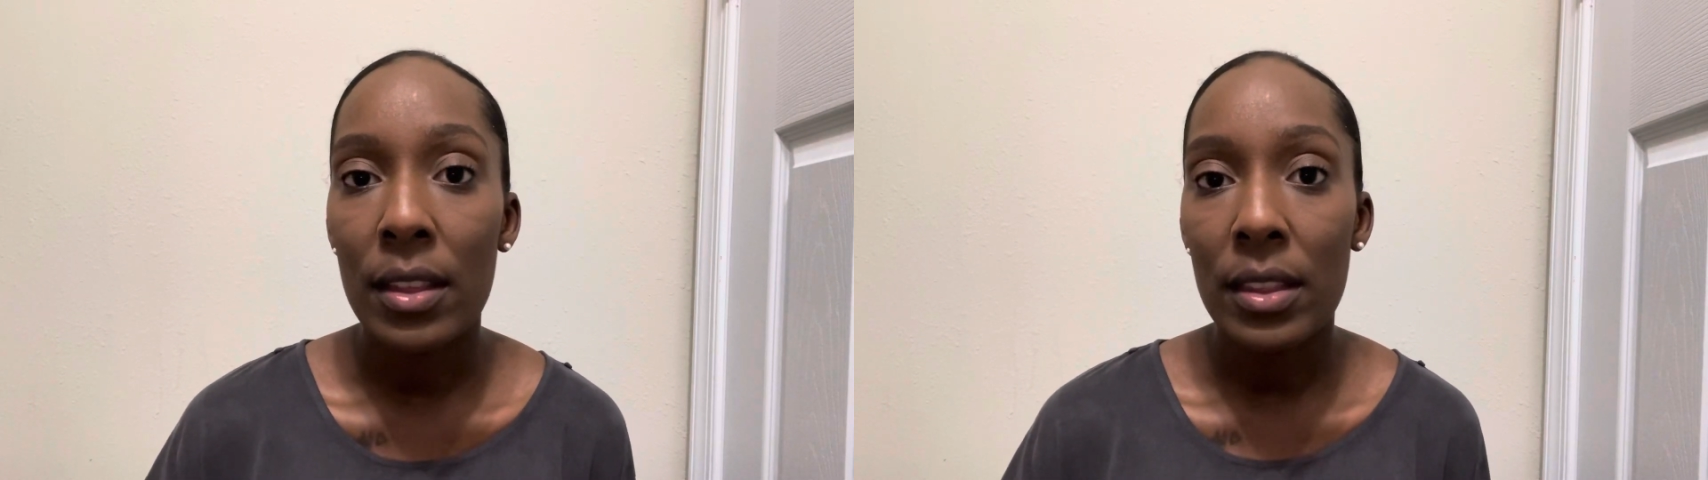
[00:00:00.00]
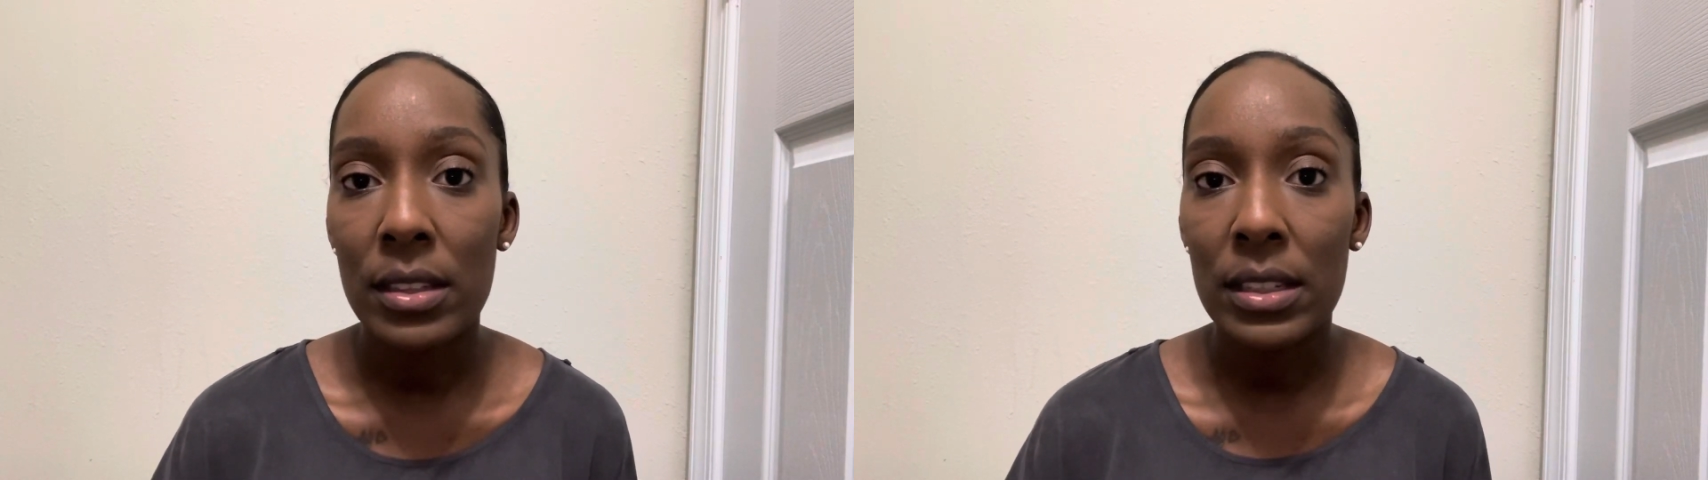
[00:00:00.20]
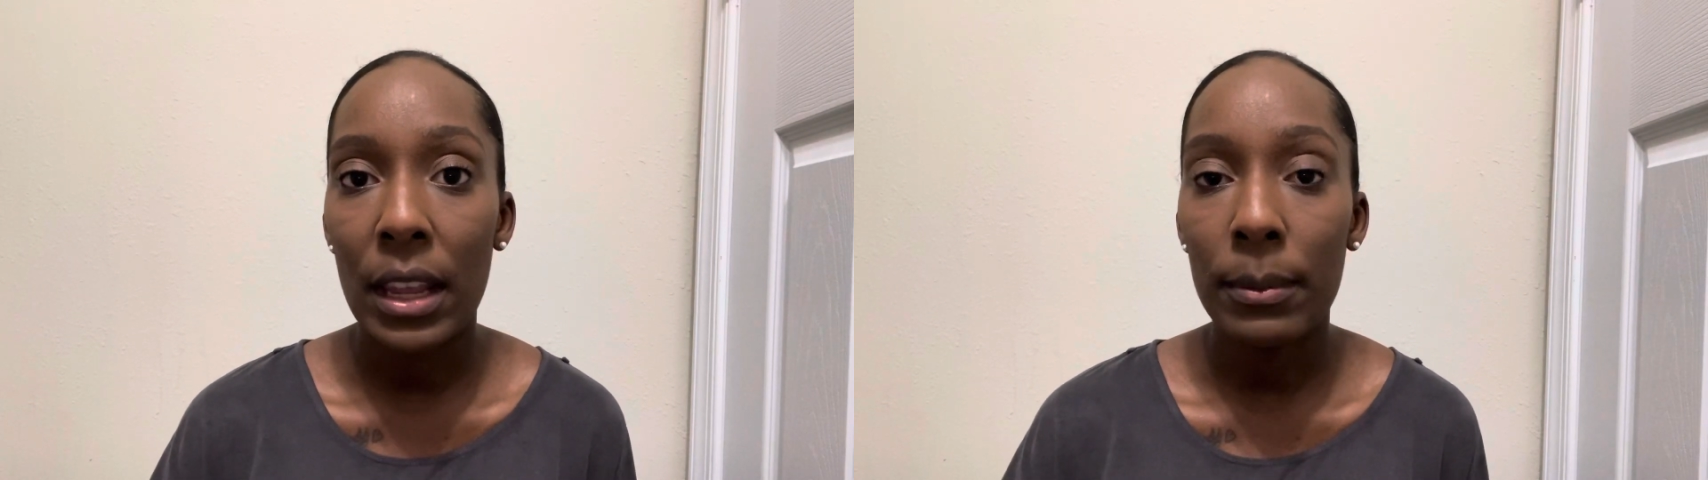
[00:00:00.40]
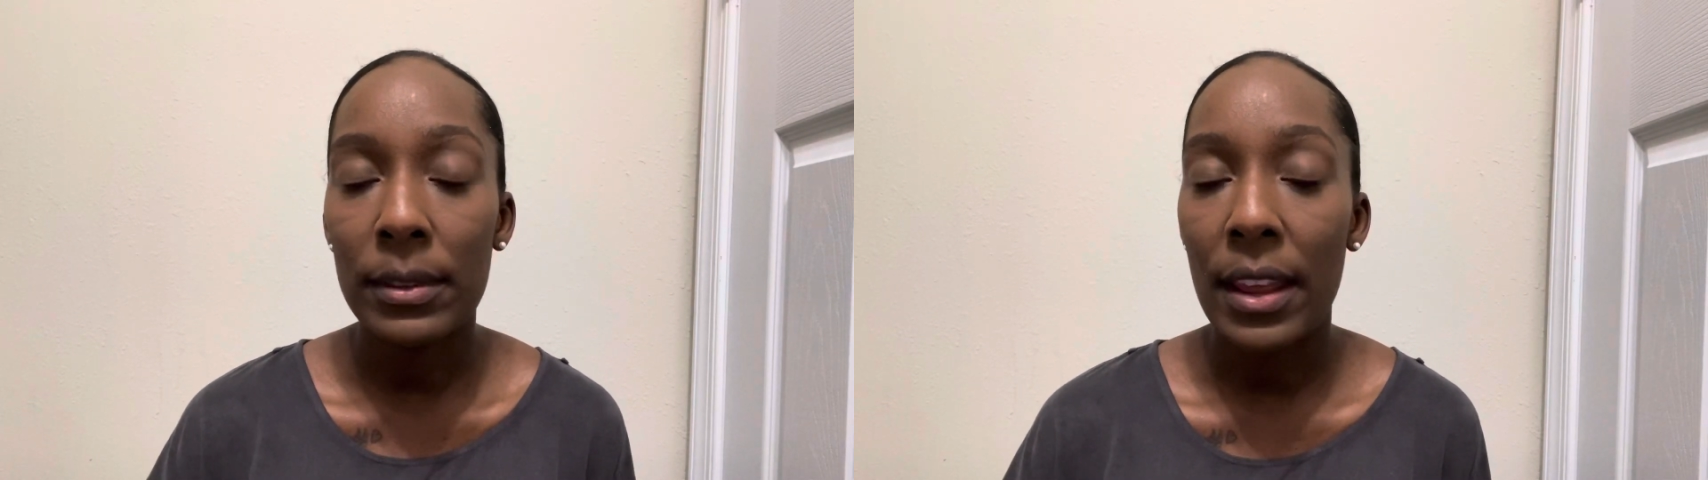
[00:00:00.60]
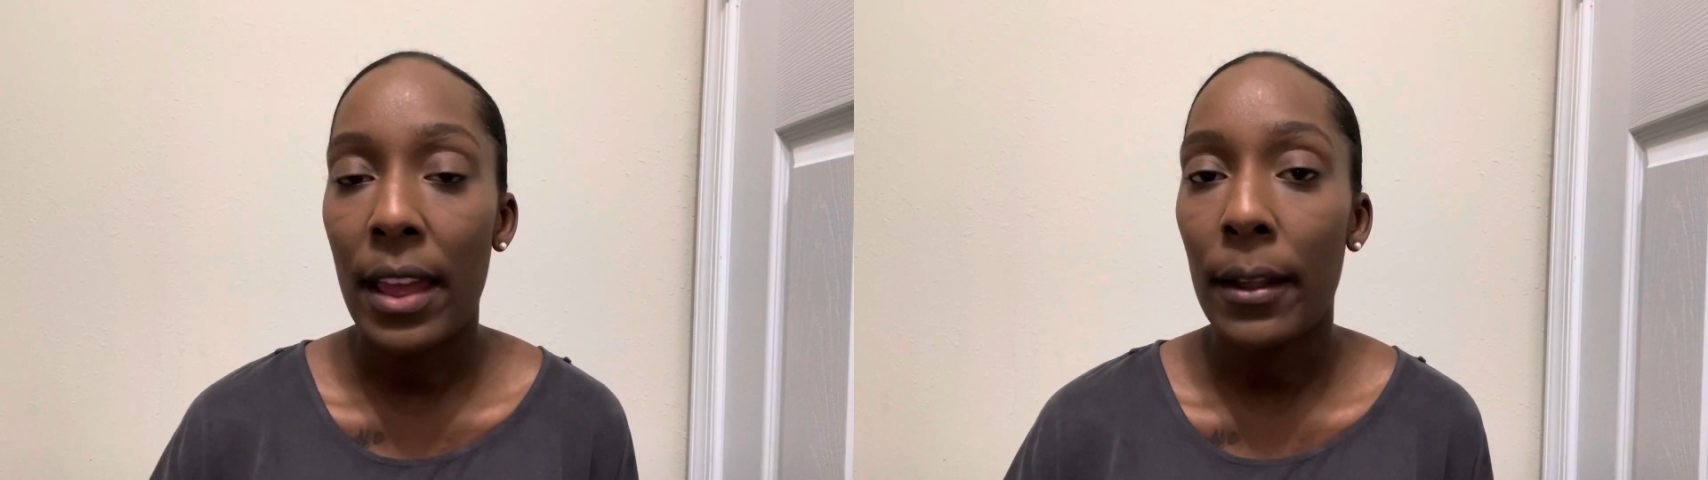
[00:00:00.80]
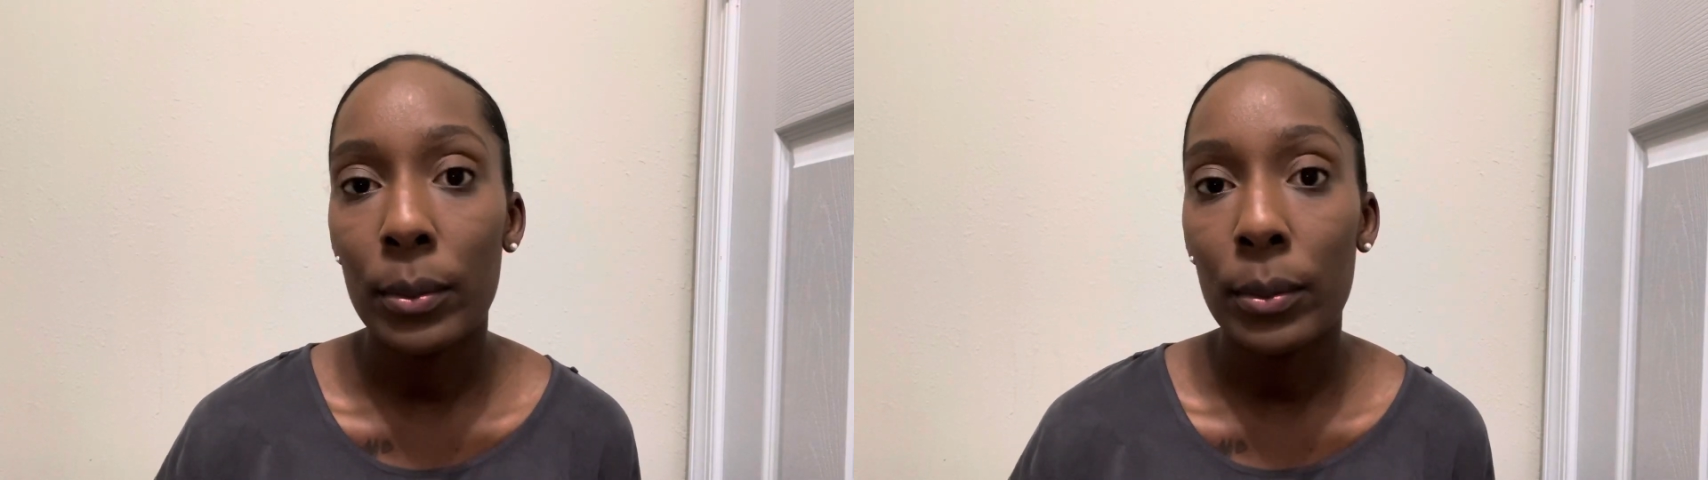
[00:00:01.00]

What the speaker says: the same day.